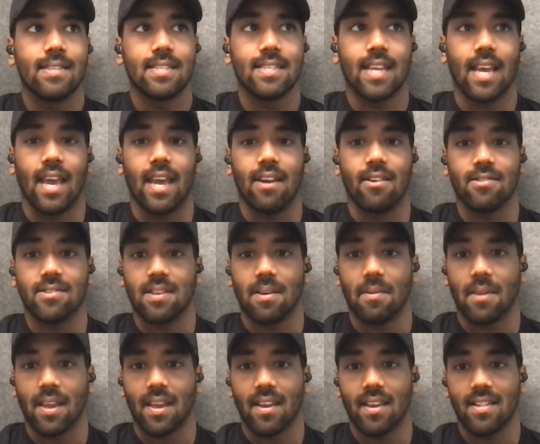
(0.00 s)
10 or
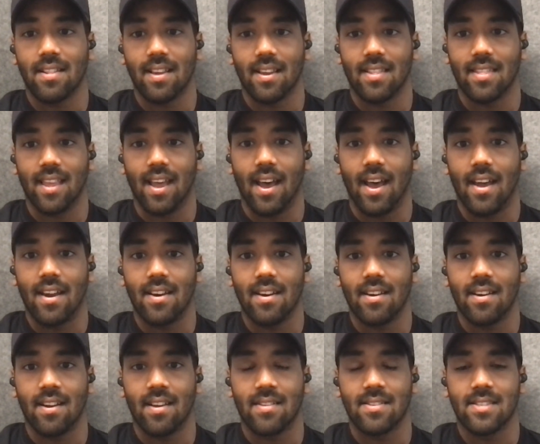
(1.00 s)
something like that,
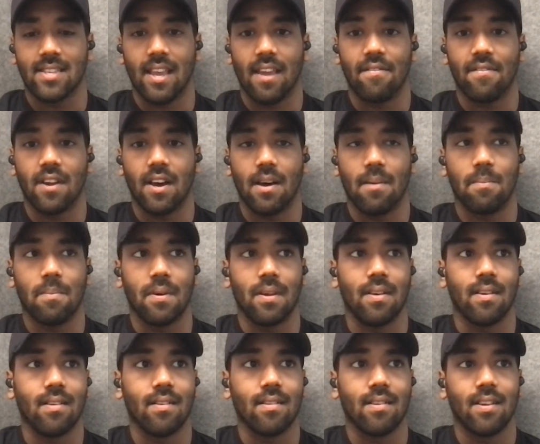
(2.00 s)
and saved up
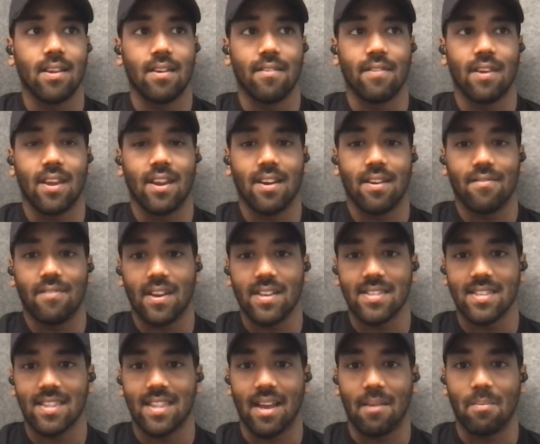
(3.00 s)
and
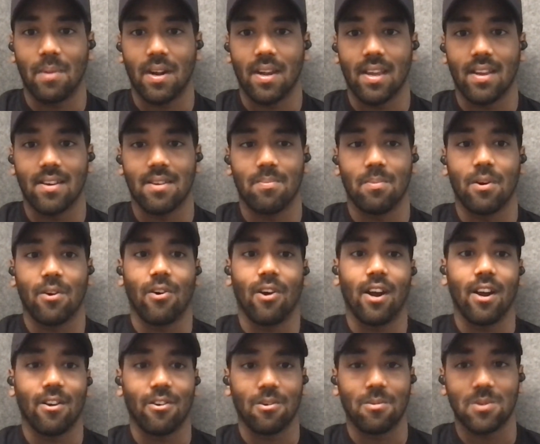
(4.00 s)
invested that money into
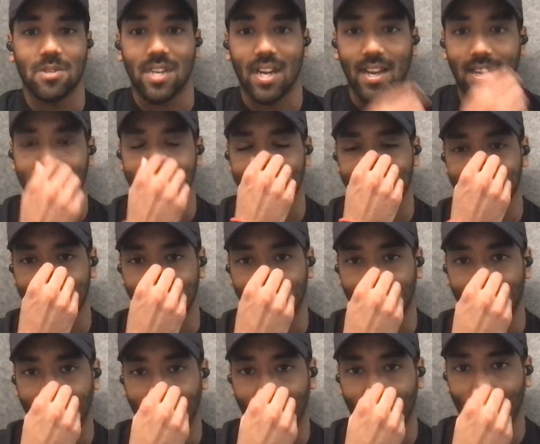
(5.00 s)
Macquarie Group shares. And
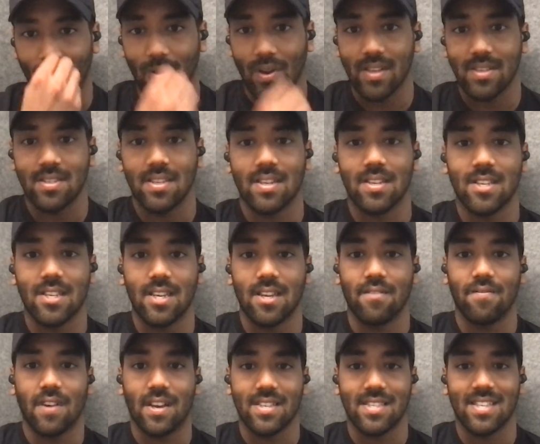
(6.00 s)
so like always into
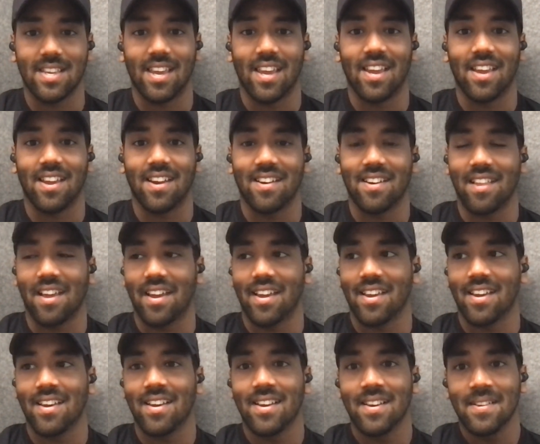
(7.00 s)
investing and
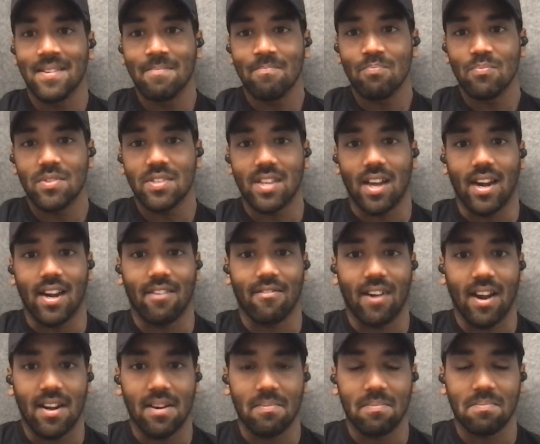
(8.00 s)
like starting
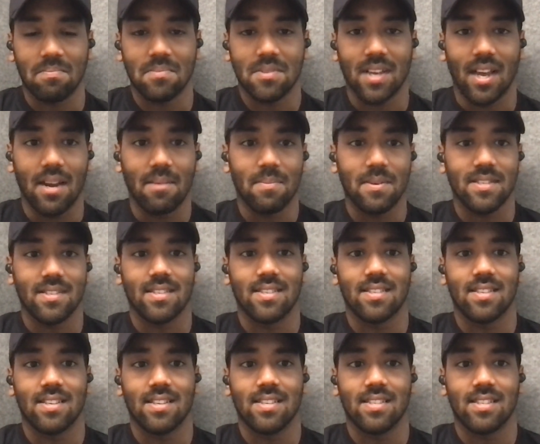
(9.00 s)
random side
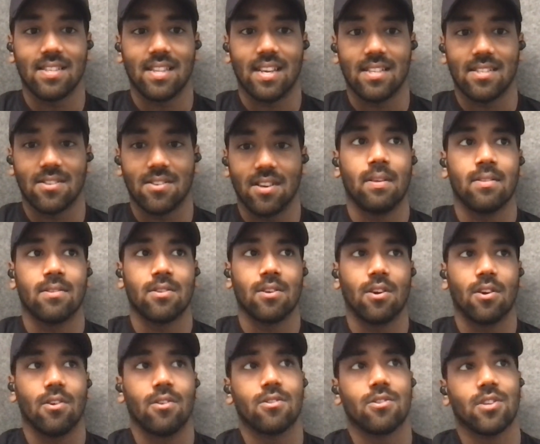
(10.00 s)
businesses and that sort of. And
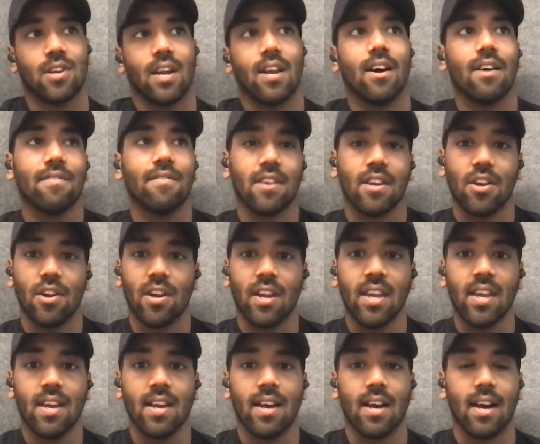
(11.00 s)
so straight after
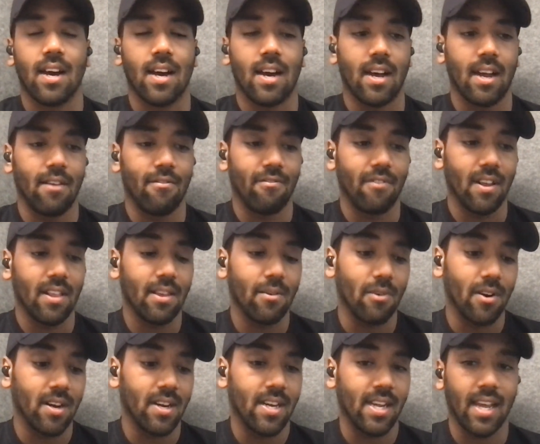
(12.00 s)
uni, I really
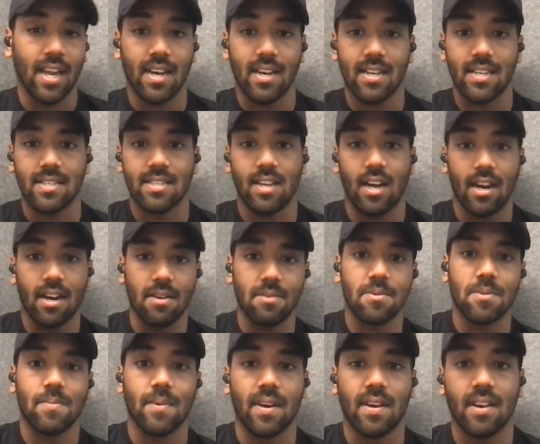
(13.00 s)
wanted to get into
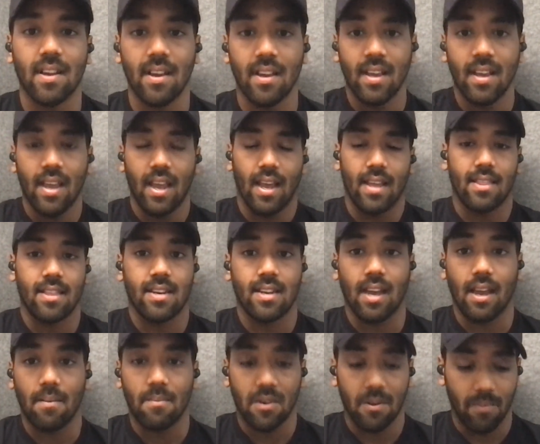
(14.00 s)
startups, but at the
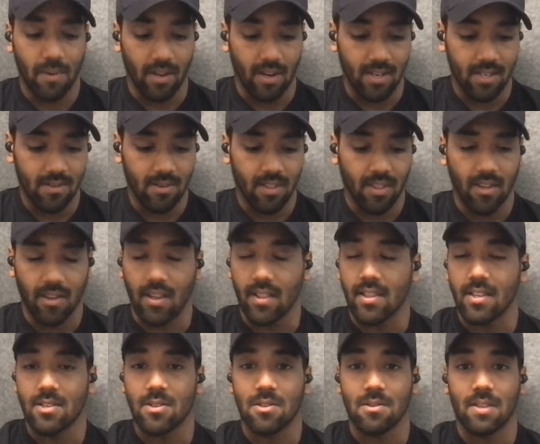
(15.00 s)
time, to be honest with you, and
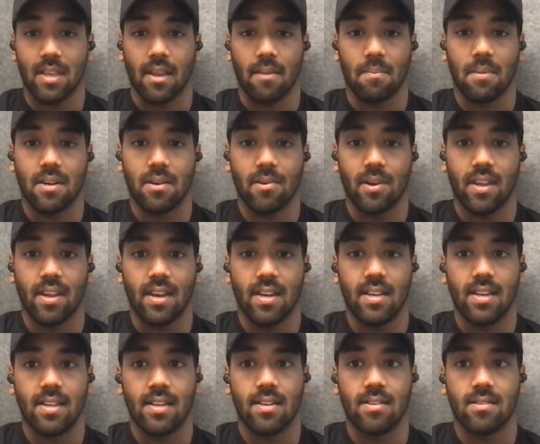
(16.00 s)
this is like mid
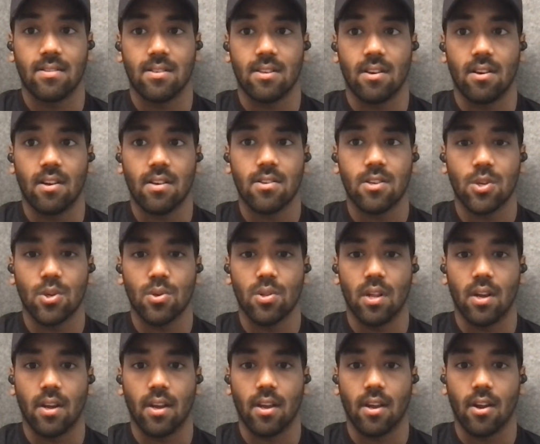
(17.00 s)
2018, so not too
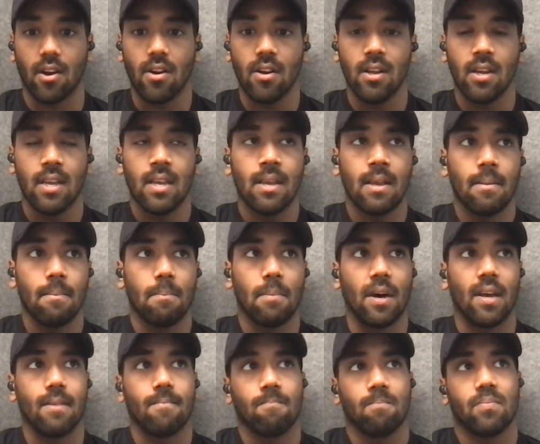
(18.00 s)
long ago,
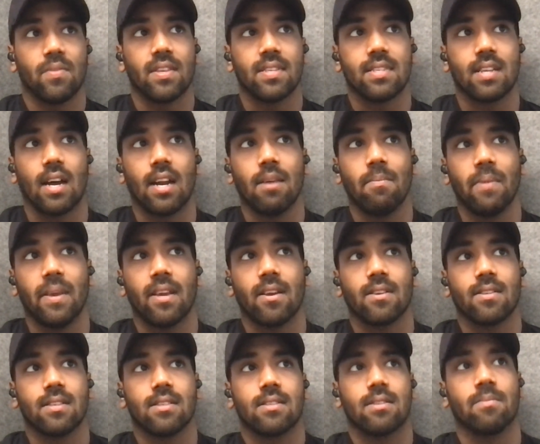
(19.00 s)
but the startup
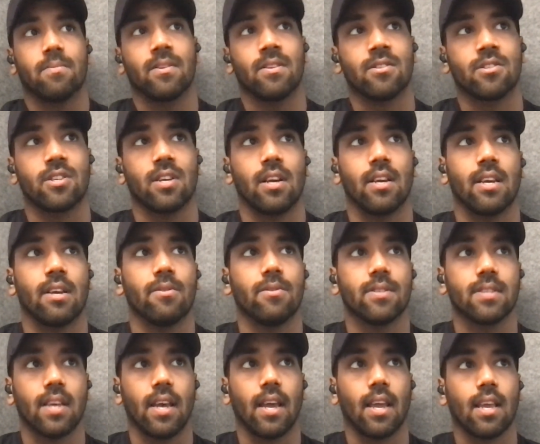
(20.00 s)
ecosystem in Australia
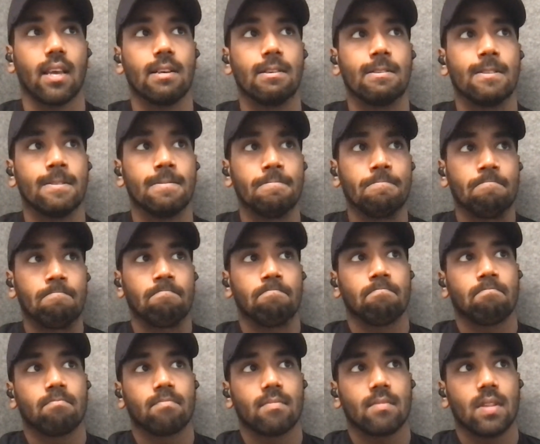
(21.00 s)
was like
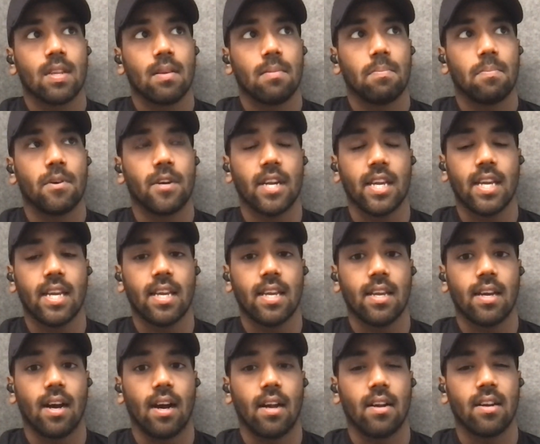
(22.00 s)
pretty
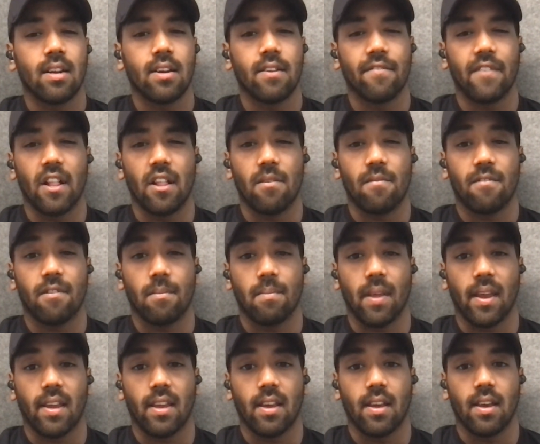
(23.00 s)
underdeveloped from
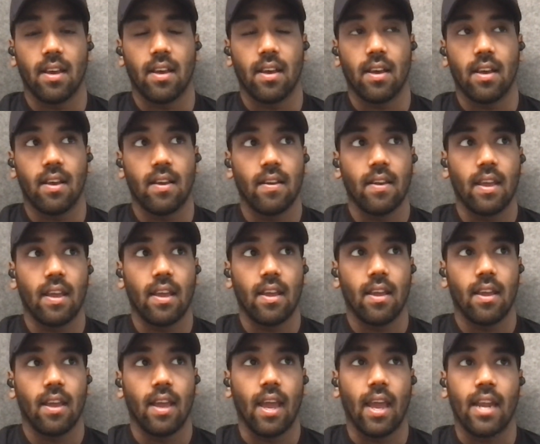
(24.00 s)
like a
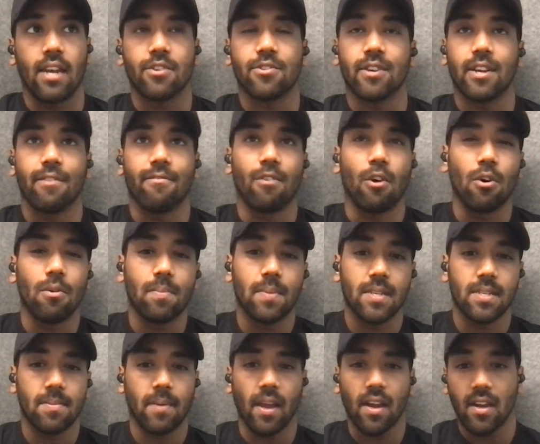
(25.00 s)
entry role
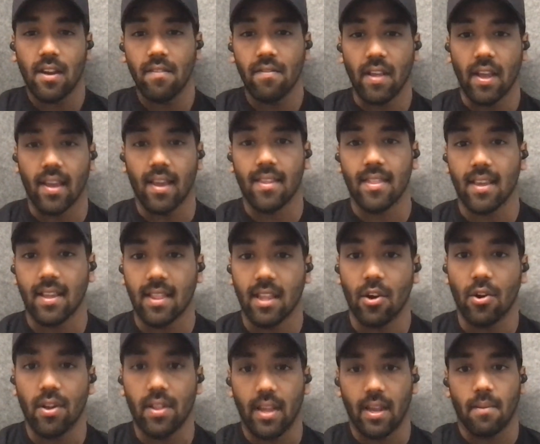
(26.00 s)
perspective. Like I think
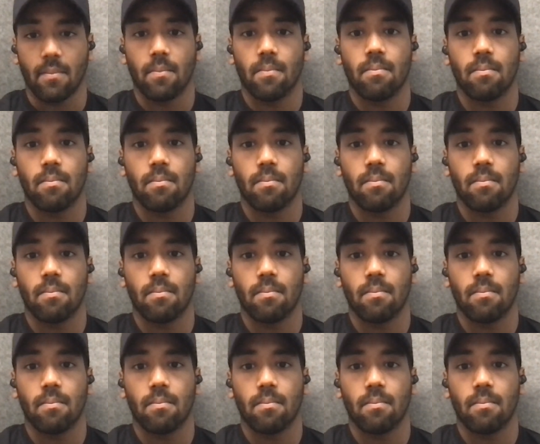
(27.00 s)
there were like